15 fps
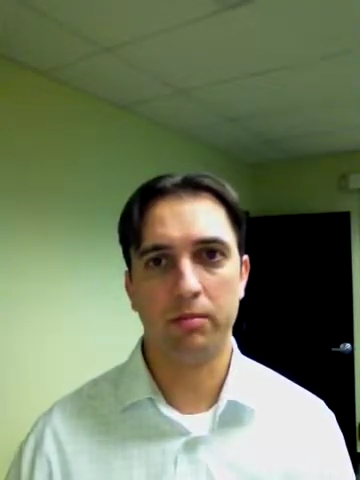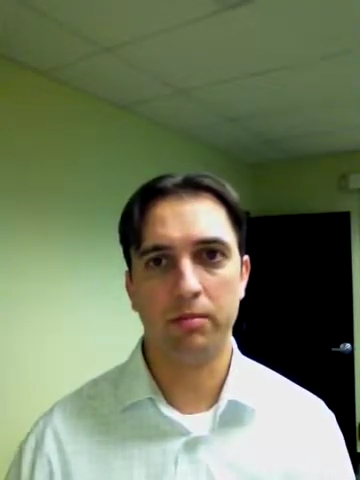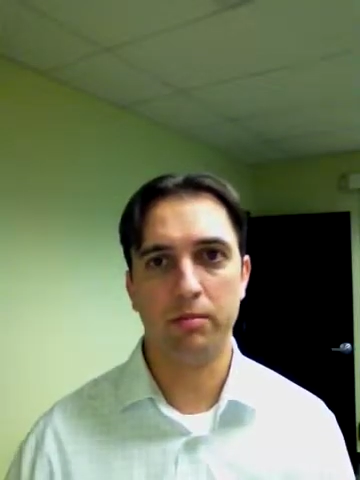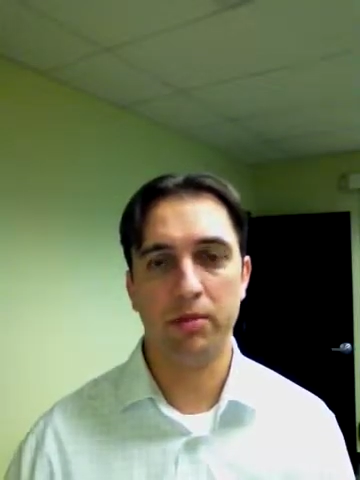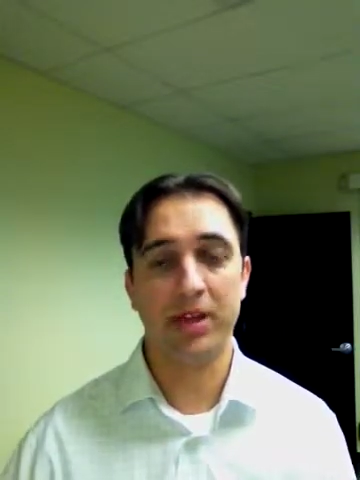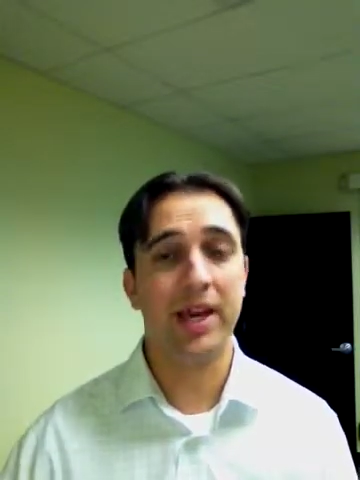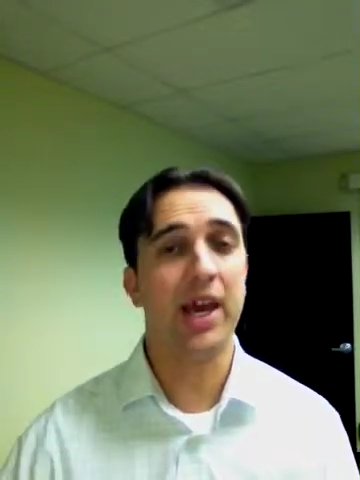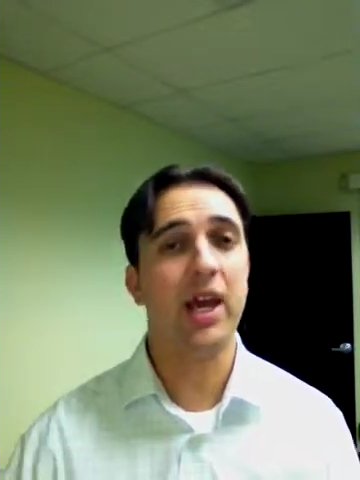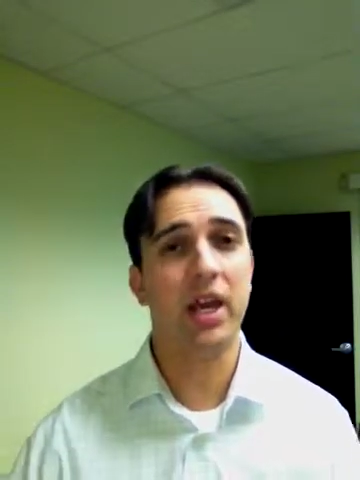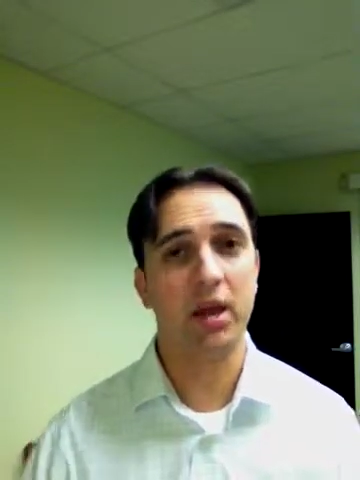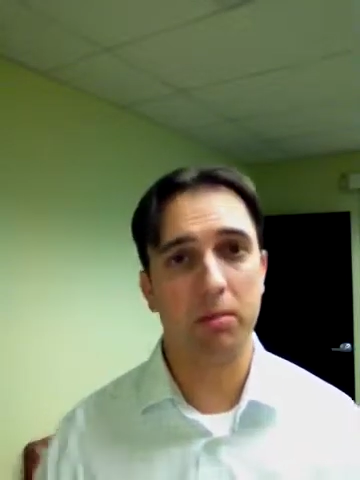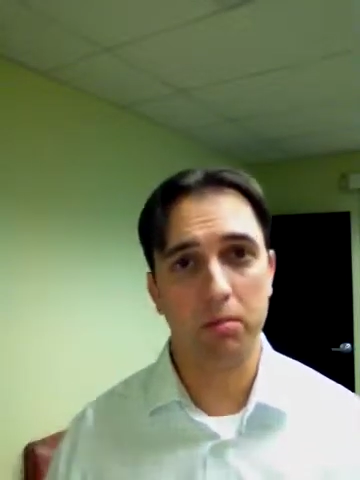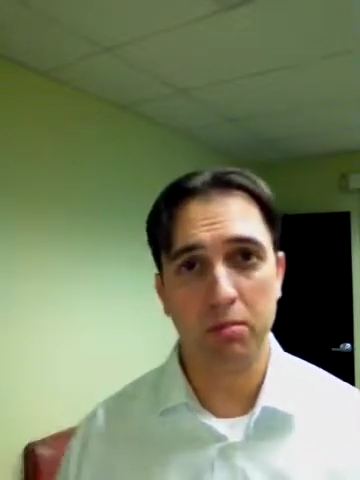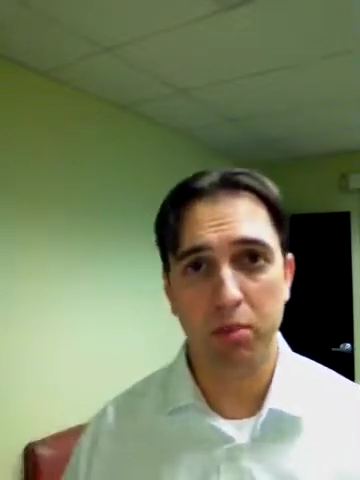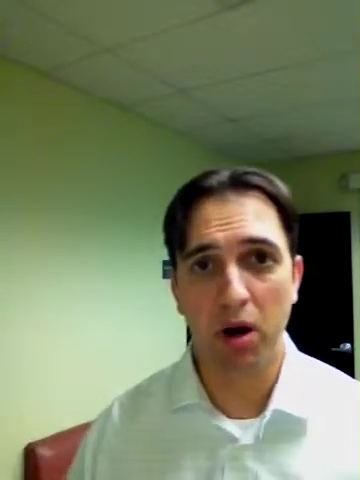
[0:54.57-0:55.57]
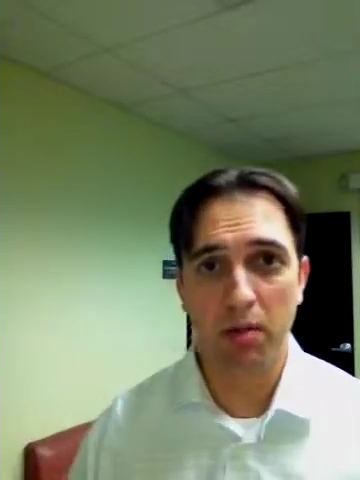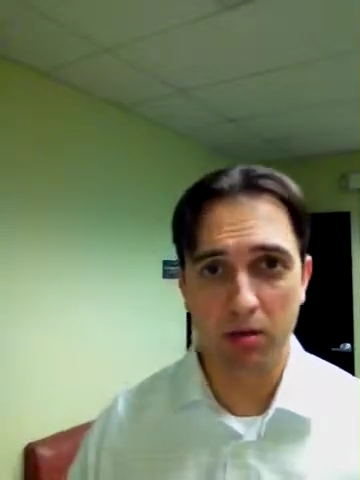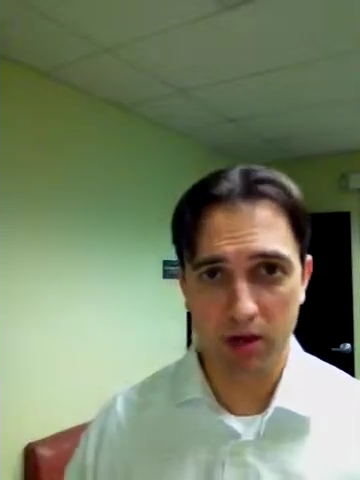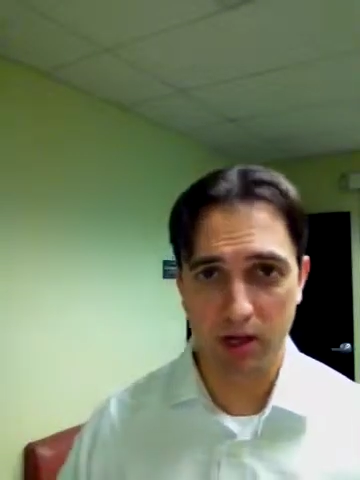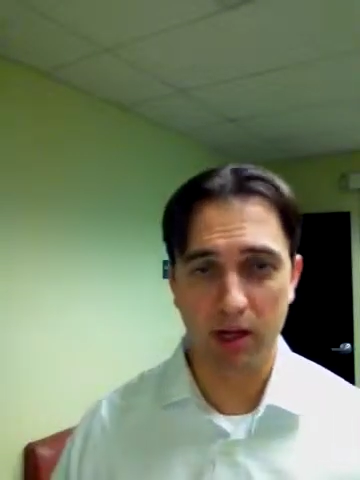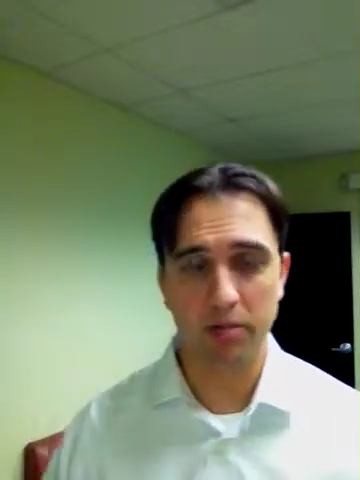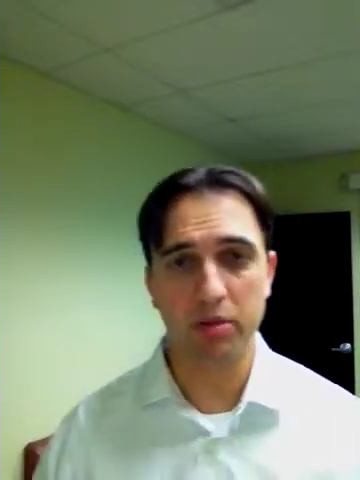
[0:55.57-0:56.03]
became
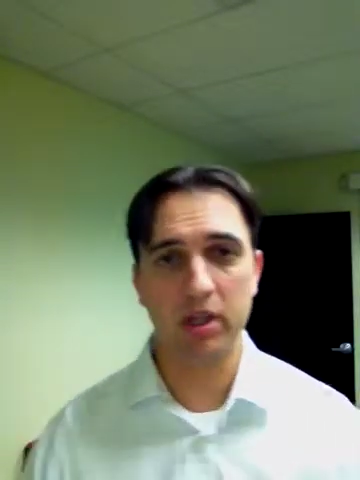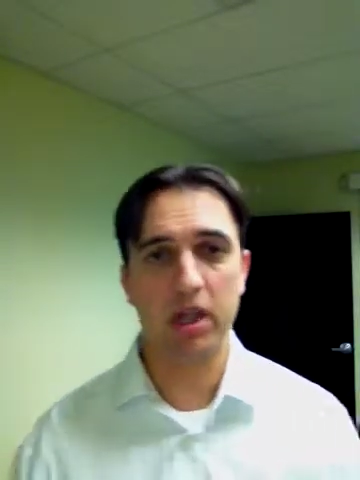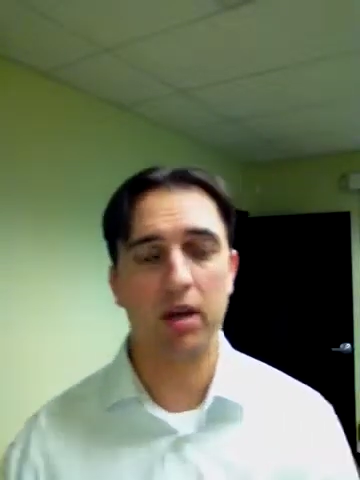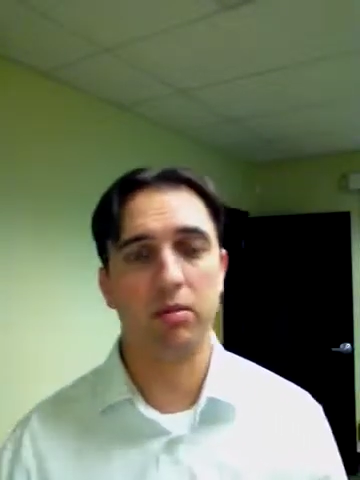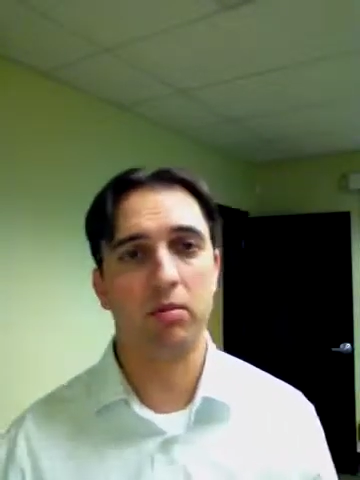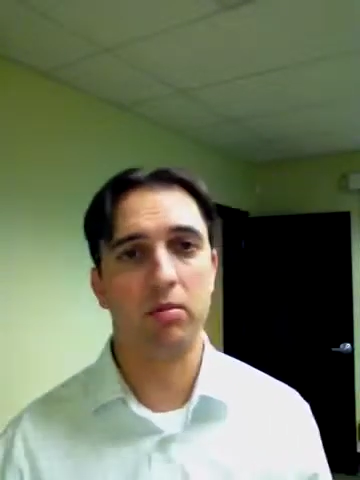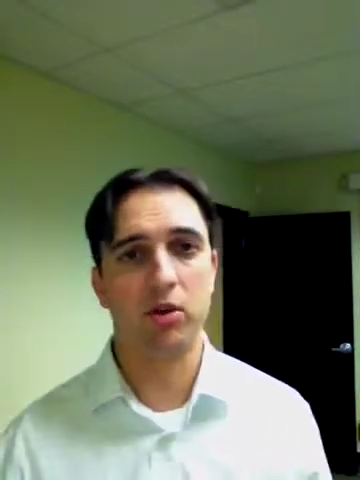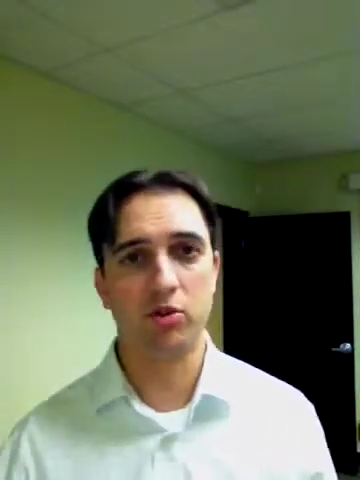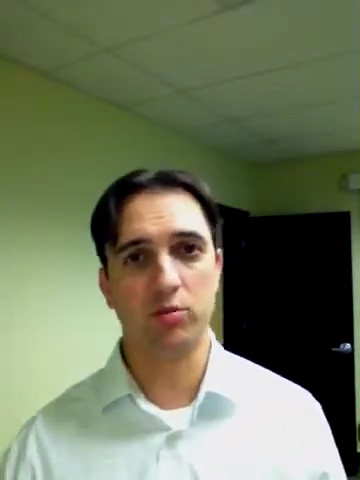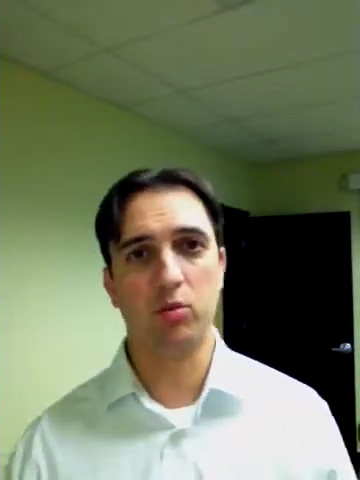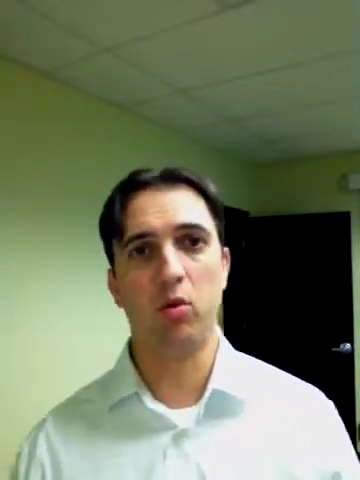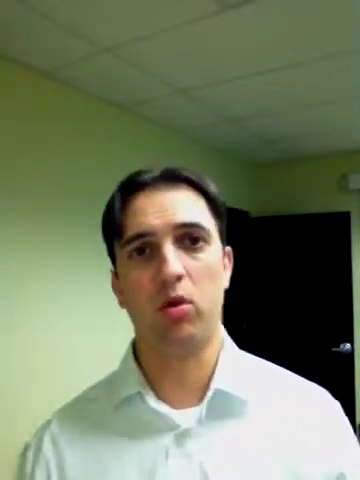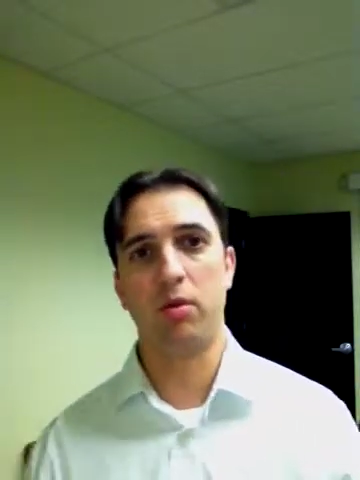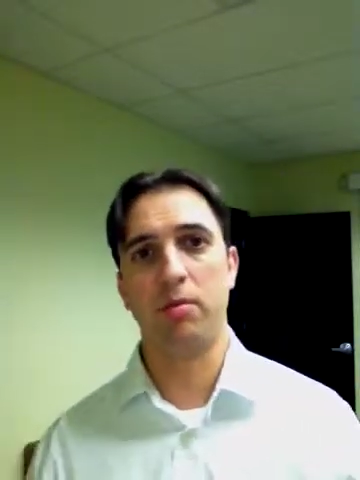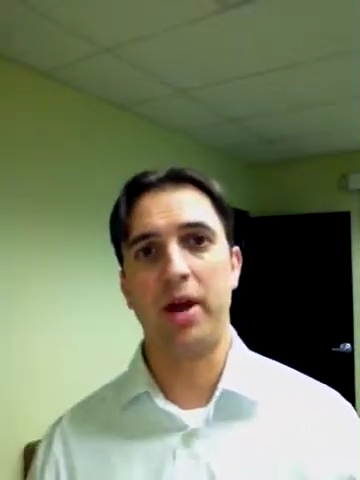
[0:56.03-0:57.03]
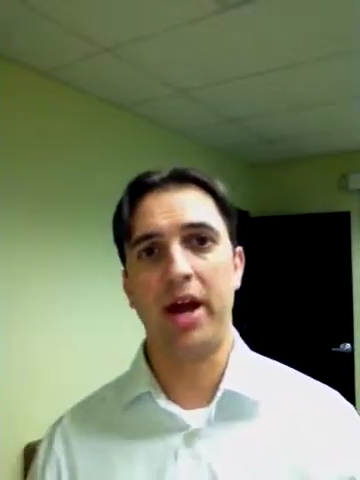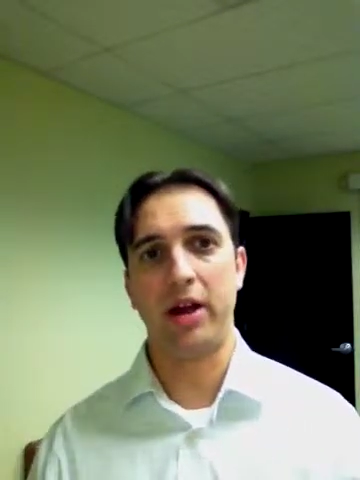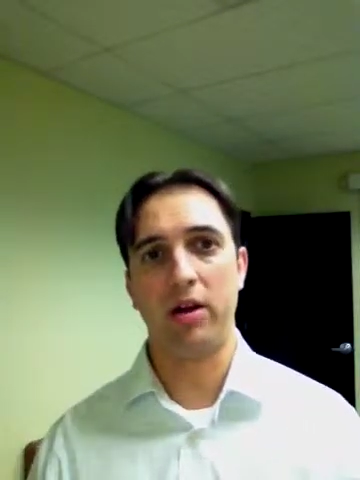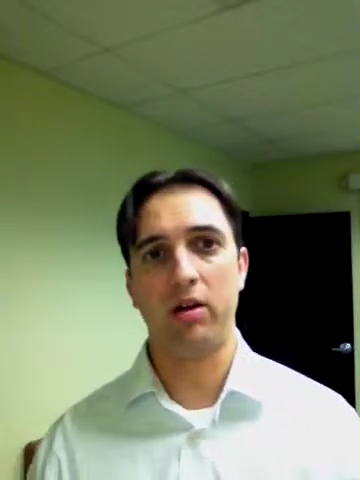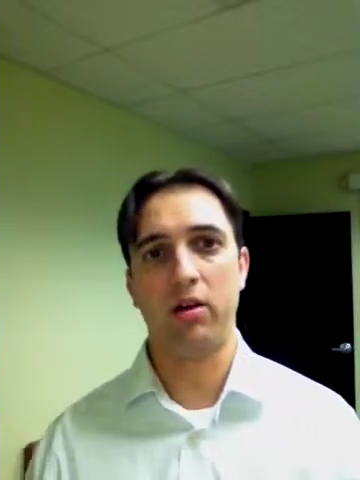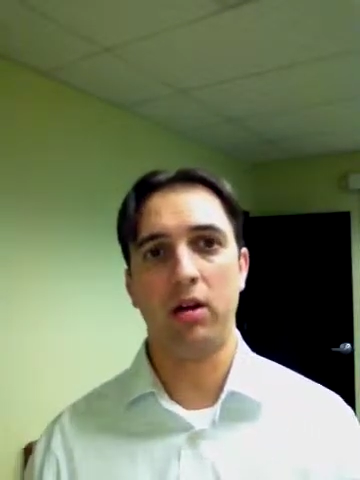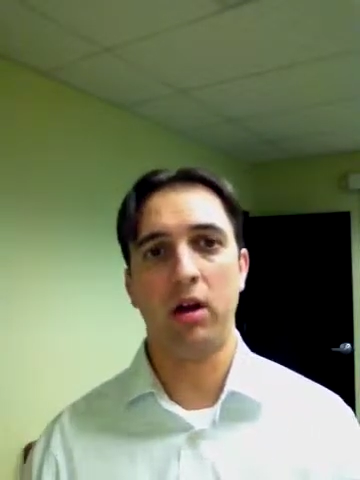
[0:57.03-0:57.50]
public and became a much more
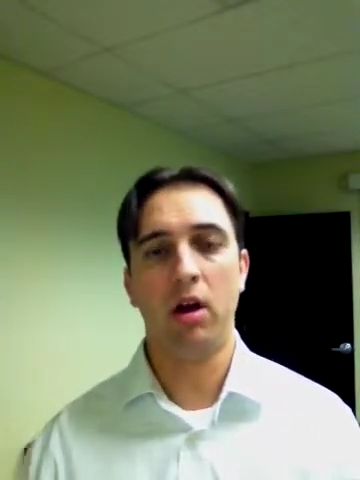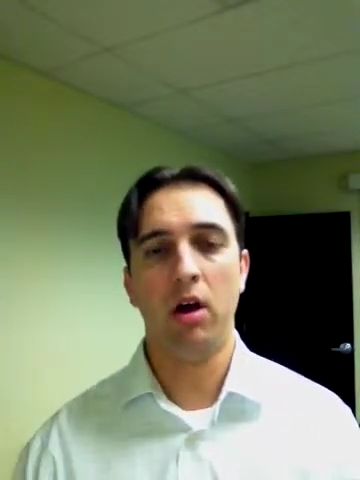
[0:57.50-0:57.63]
matter